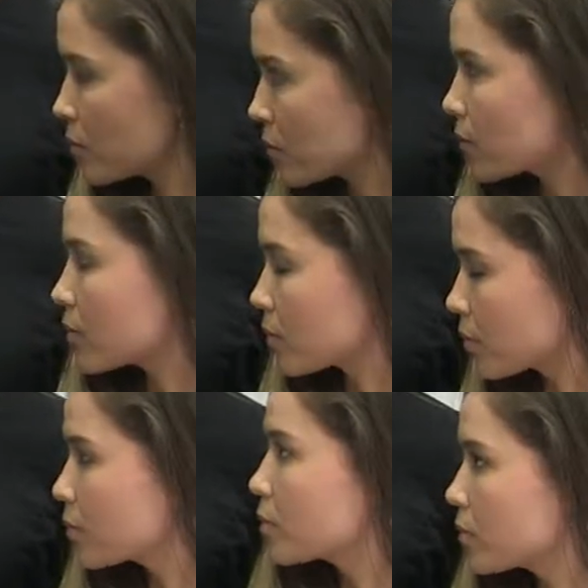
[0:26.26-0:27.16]

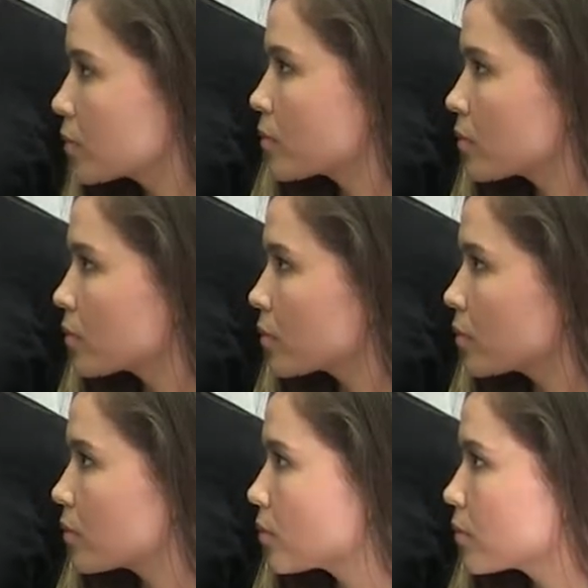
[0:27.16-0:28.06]

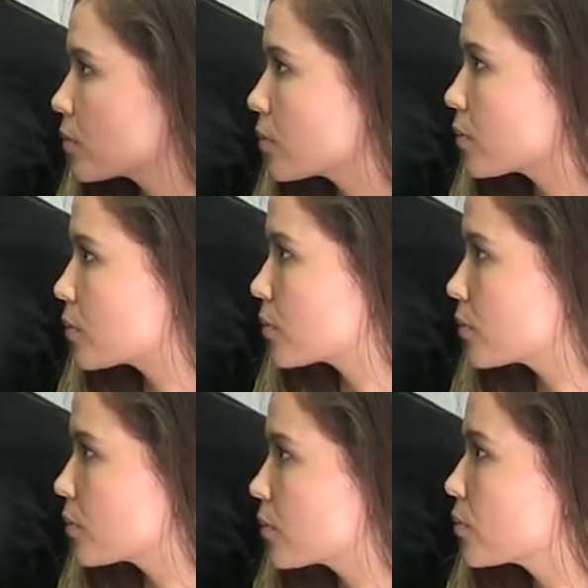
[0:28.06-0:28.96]

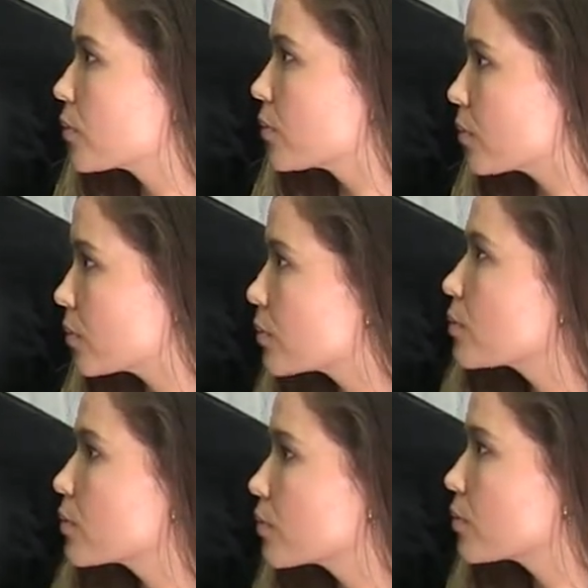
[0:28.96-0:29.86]

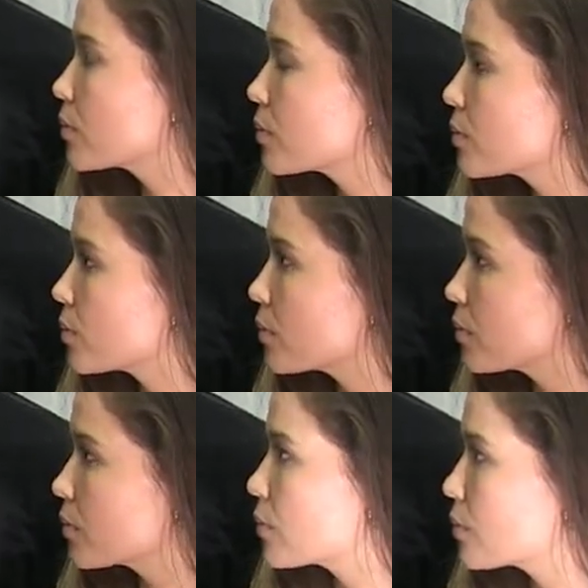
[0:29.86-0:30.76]

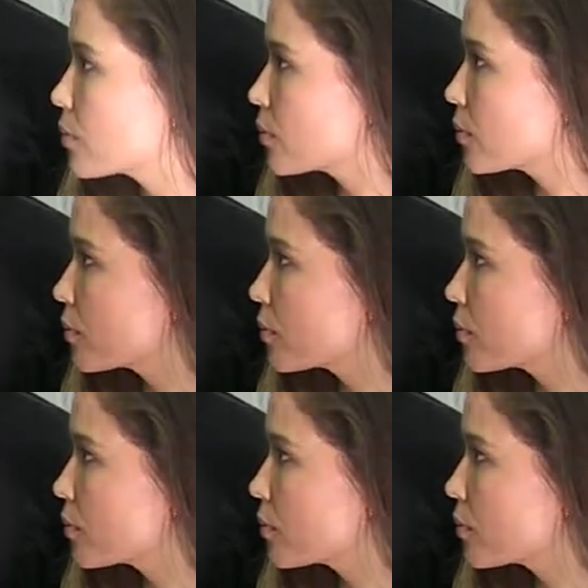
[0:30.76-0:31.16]
(not speaking)